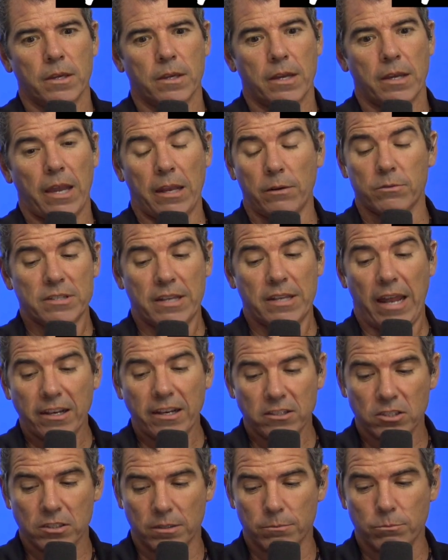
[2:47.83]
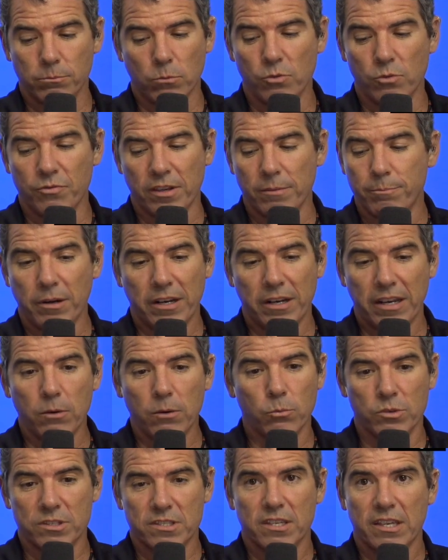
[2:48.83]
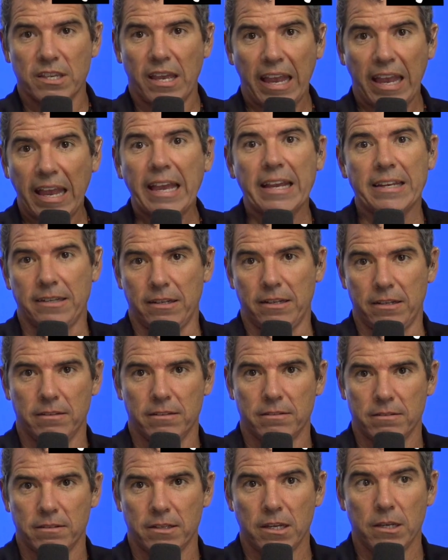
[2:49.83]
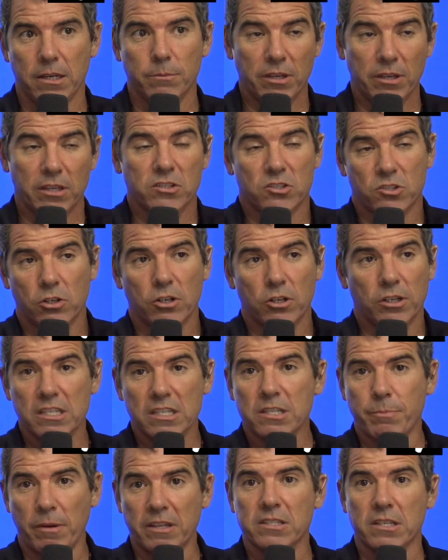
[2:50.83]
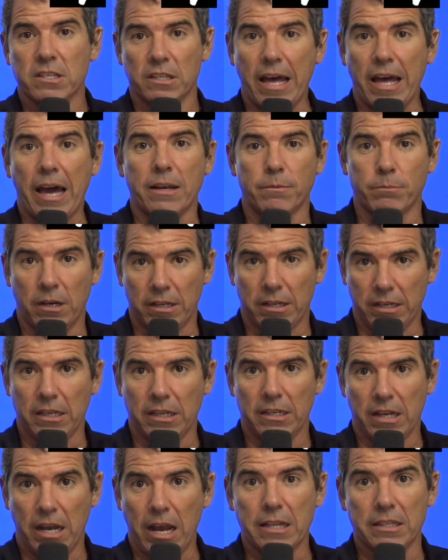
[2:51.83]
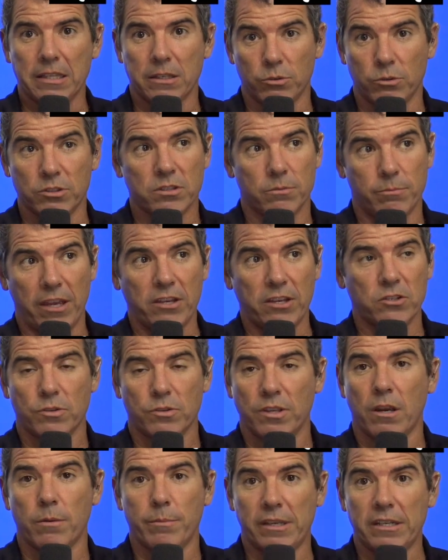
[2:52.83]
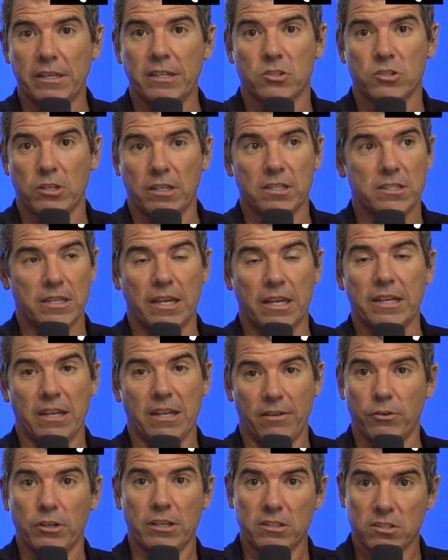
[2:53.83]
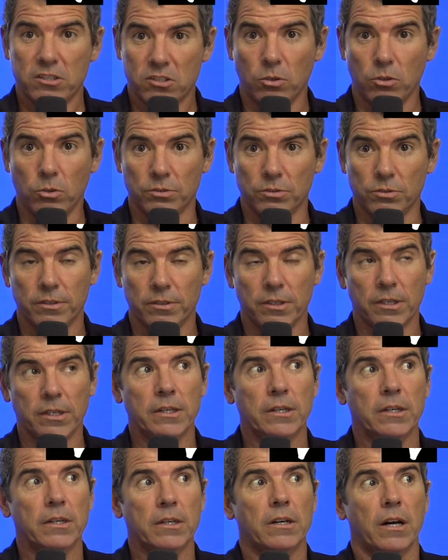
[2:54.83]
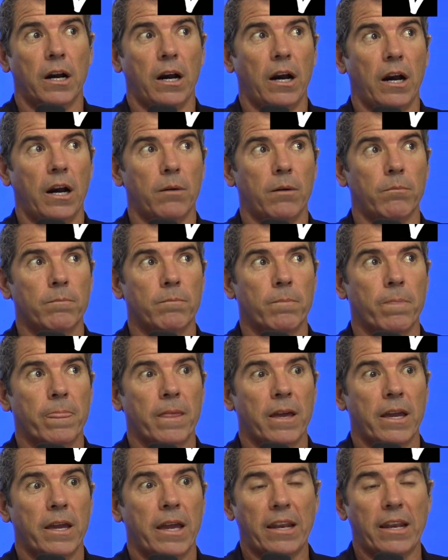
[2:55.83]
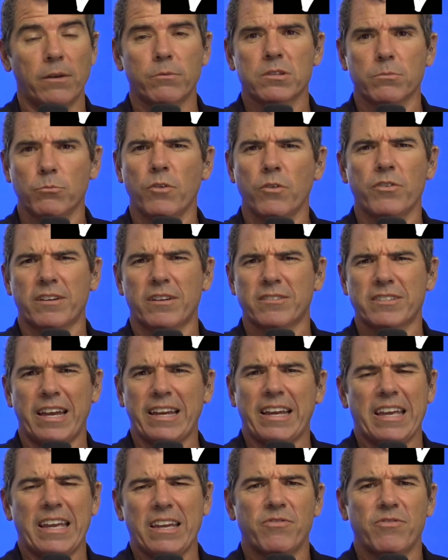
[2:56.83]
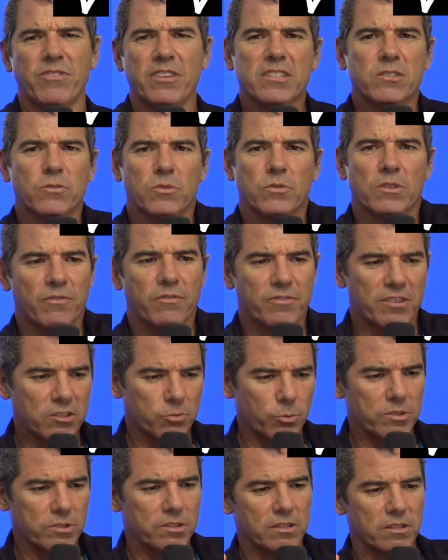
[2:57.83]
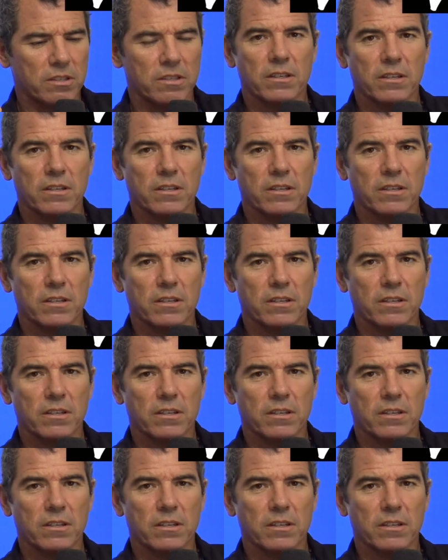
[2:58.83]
it was an excellent movie, but it was hidden. Because Turkey spends a lot of money in Hollywood to make sure the Armenian genocide never gets told. And it was a movie that was like, if this was